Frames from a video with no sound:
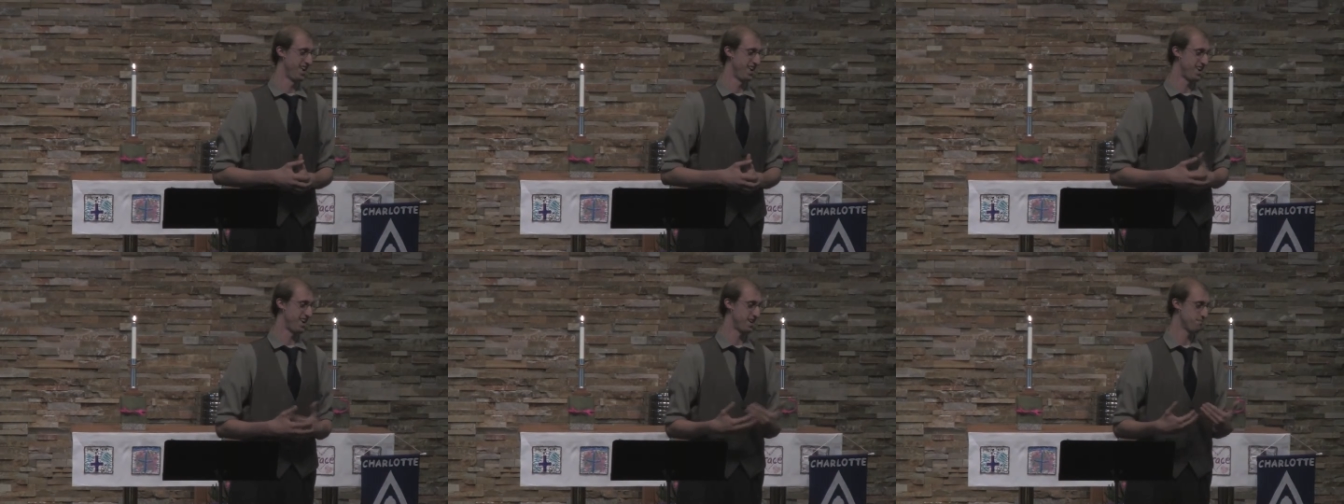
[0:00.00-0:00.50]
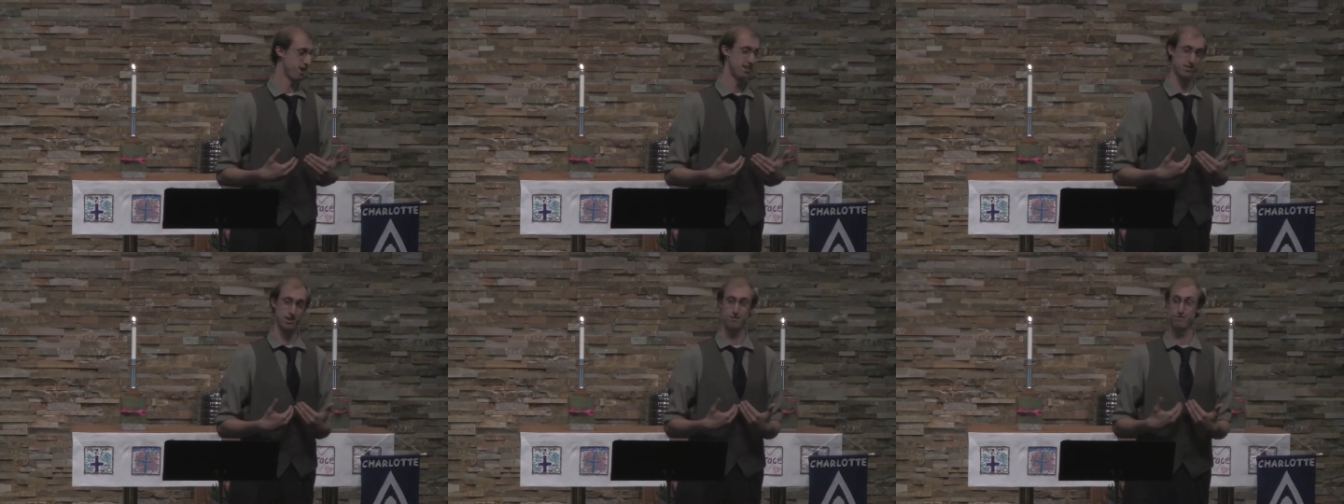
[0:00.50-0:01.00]
I
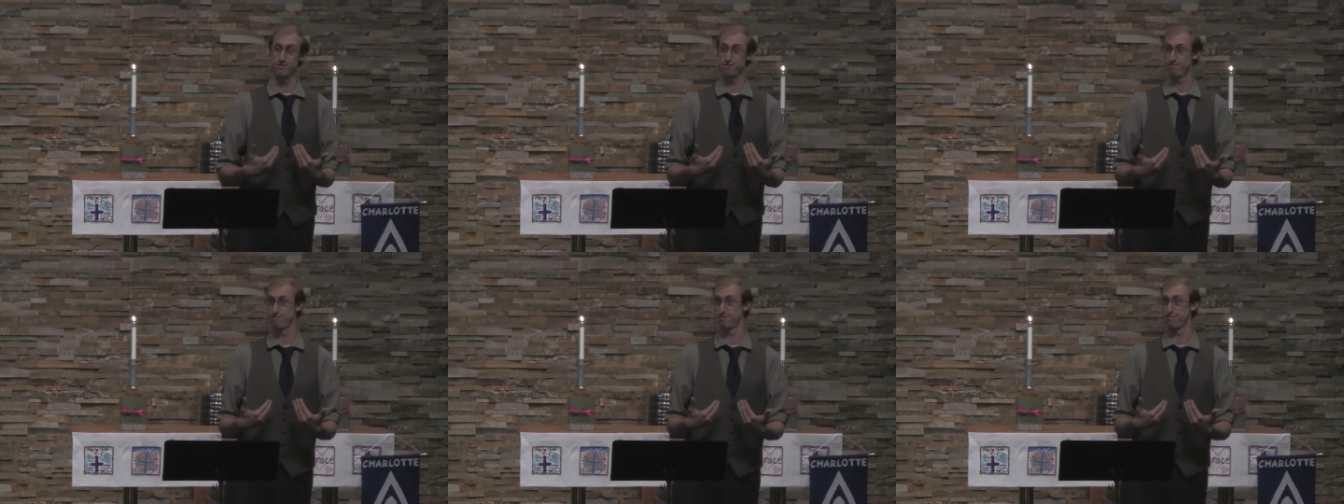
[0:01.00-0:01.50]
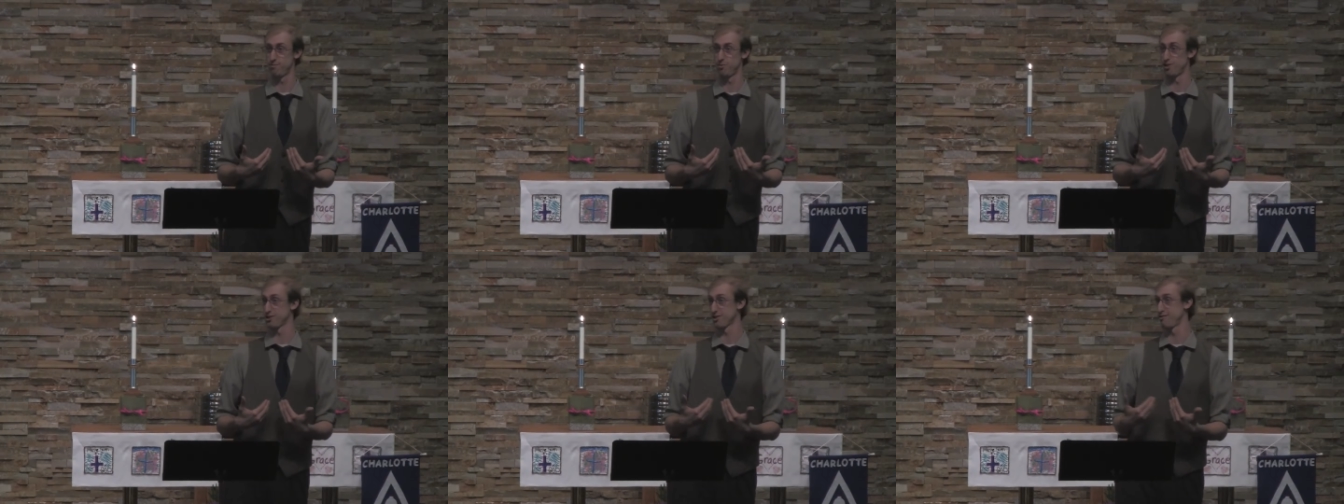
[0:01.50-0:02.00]
myself
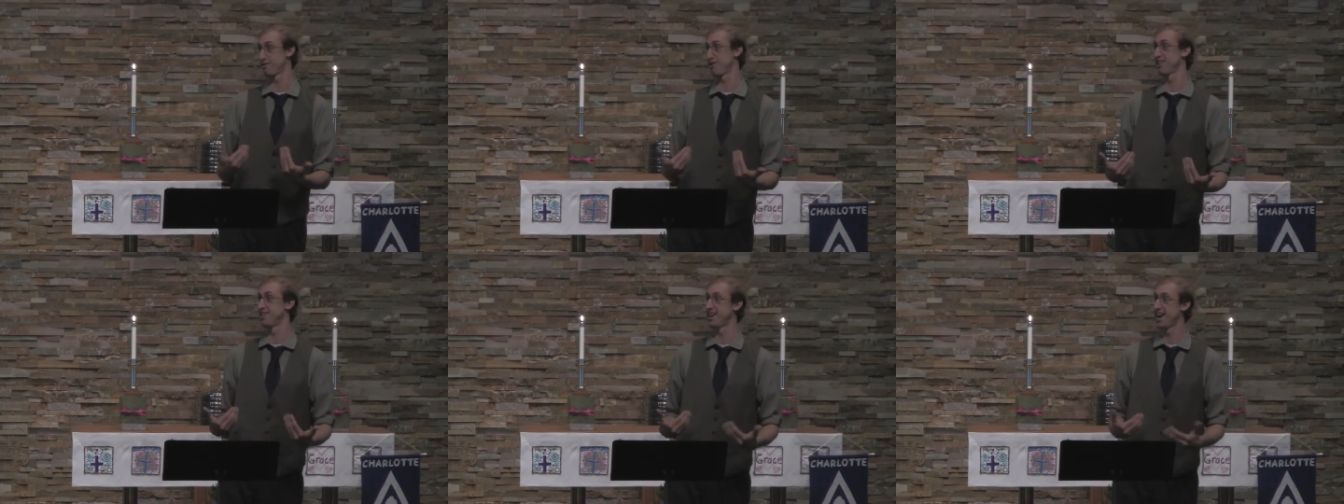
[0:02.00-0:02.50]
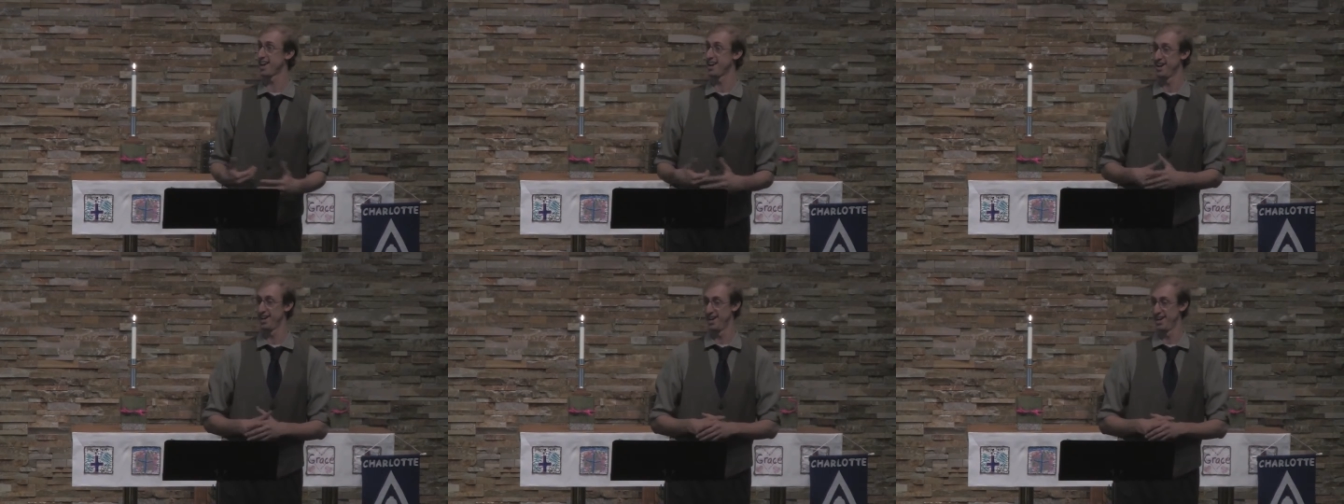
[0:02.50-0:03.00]
was converted.
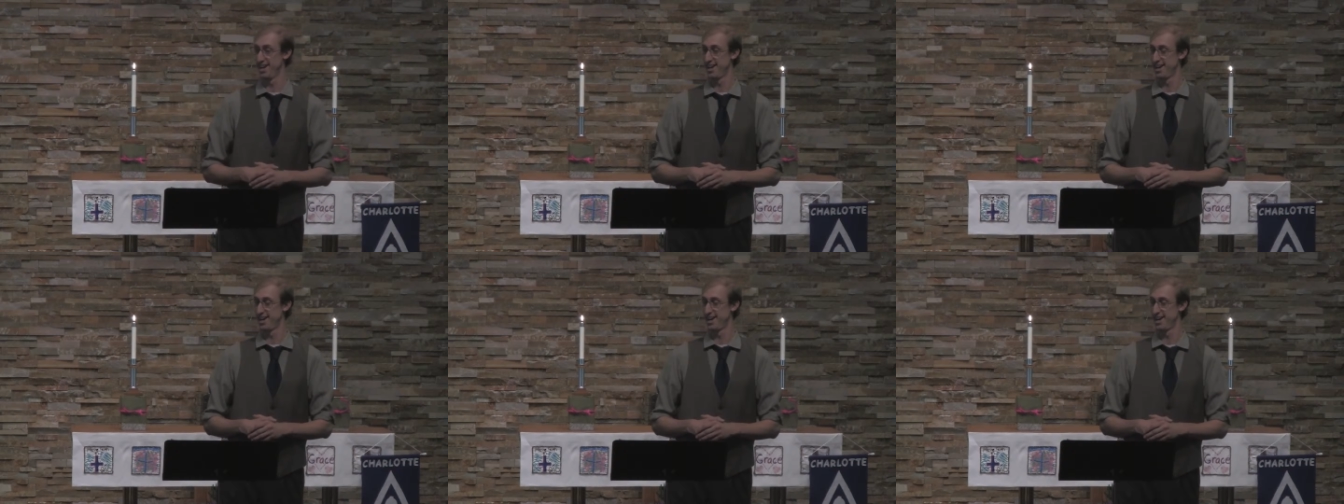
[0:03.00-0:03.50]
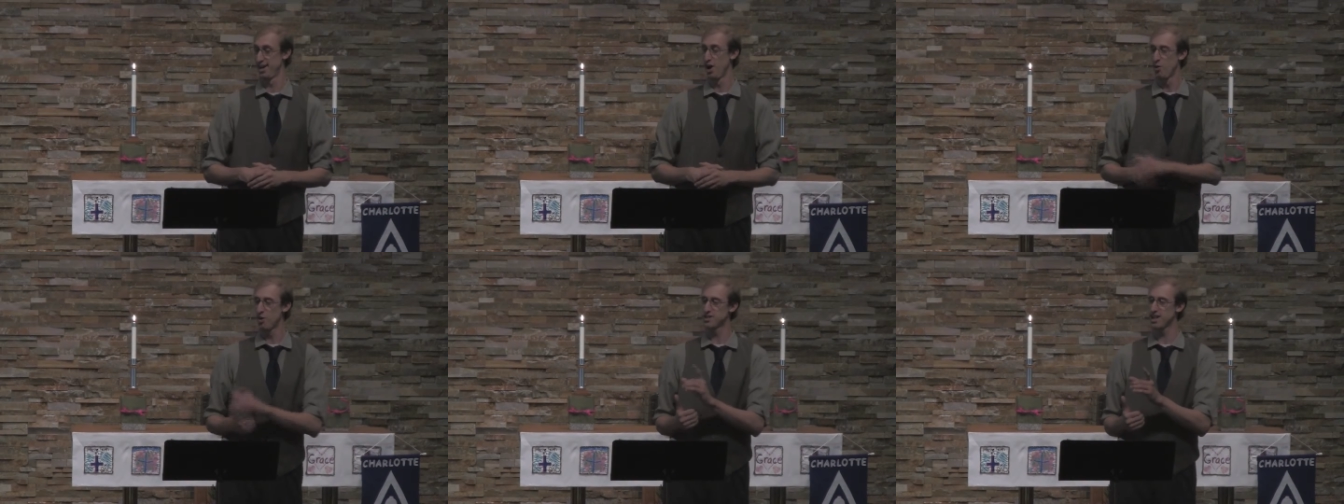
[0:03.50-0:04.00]

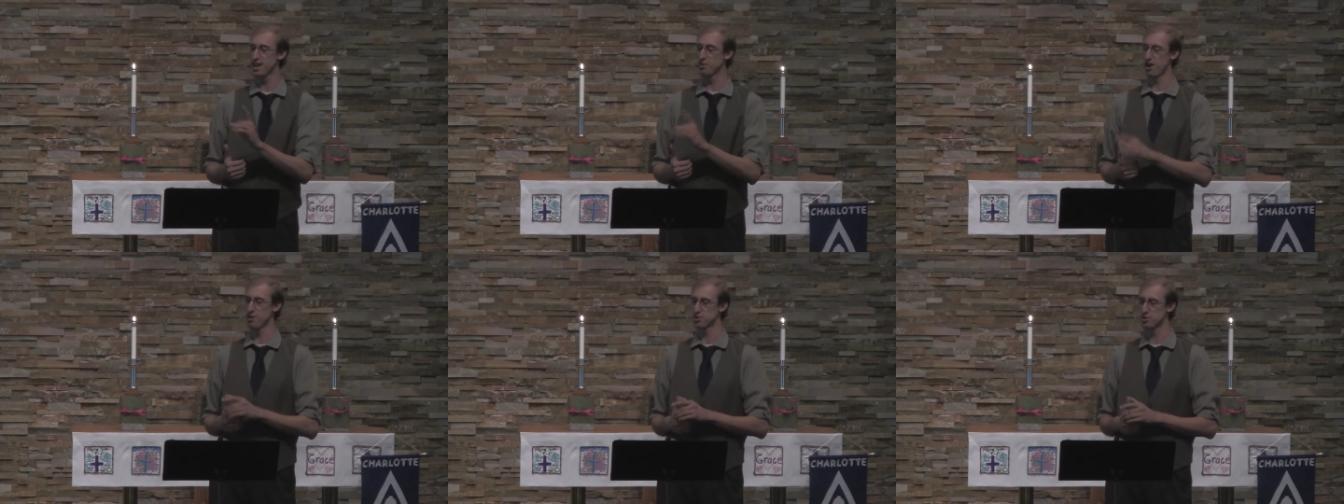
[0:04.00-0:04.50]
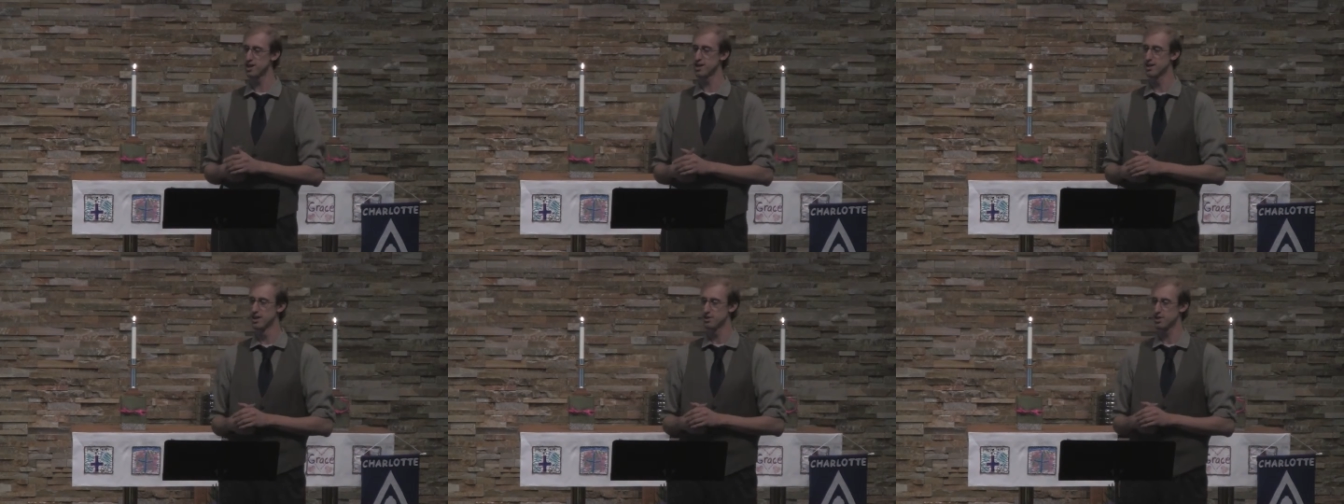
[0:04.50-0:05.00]
One day when I was
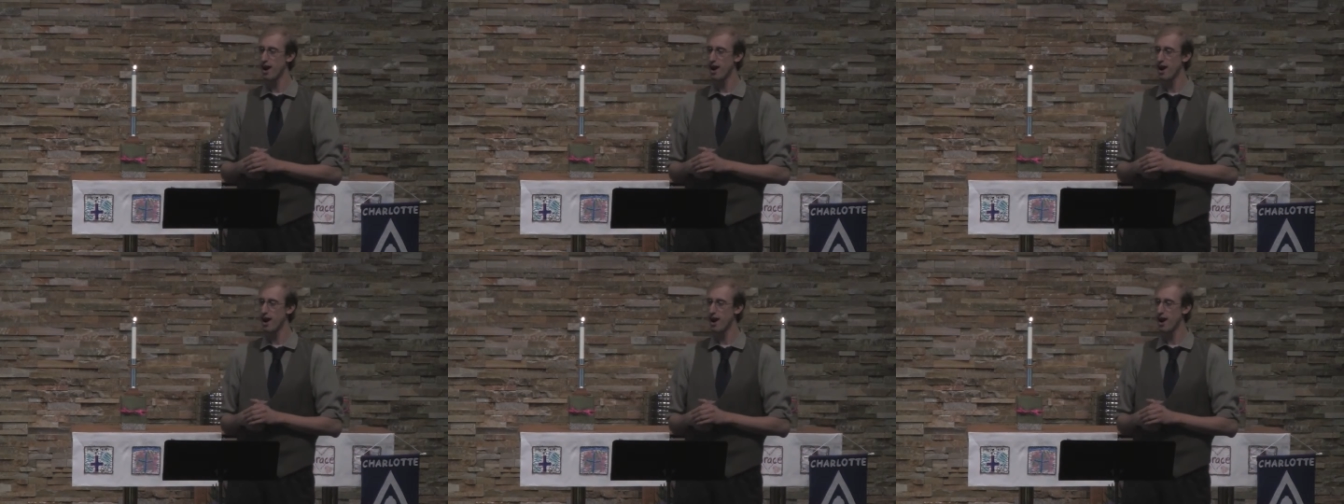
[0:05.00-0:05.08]
reading the